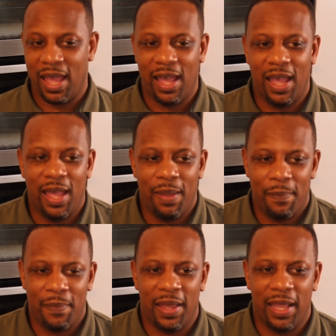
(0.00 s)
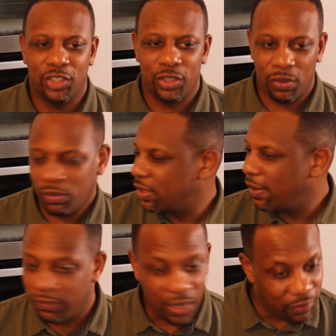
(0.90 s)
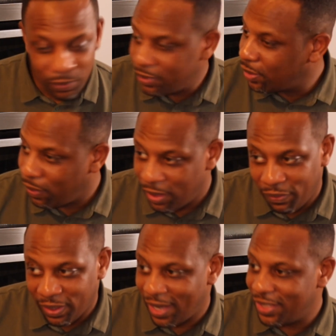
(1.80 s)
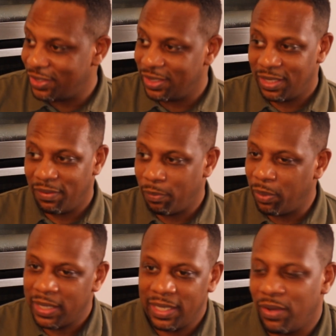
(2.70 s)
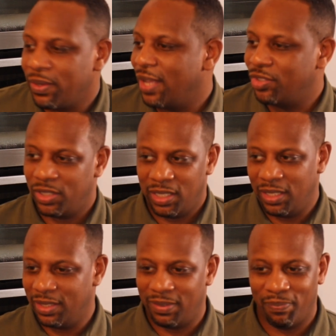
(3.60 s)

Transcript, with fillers: Um, and so they've done all the qualifications and they've but they don't actually